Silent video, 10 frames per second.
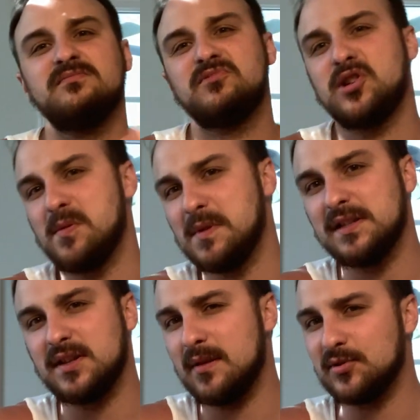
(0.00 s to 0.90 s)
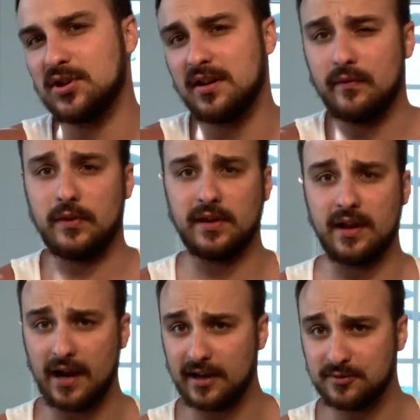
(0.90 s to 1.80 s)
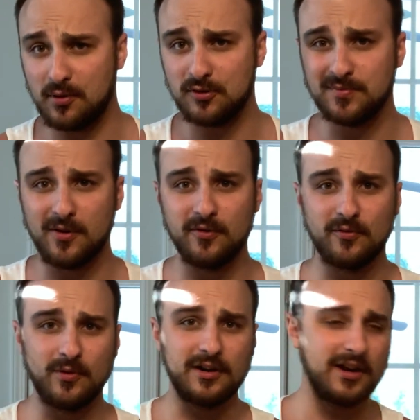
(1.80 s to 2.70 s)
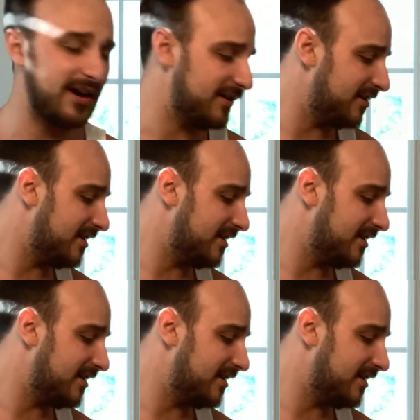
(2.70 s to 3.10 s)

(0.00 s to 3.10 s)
shipments, Amazon, everything, I guess postponed or whatnot.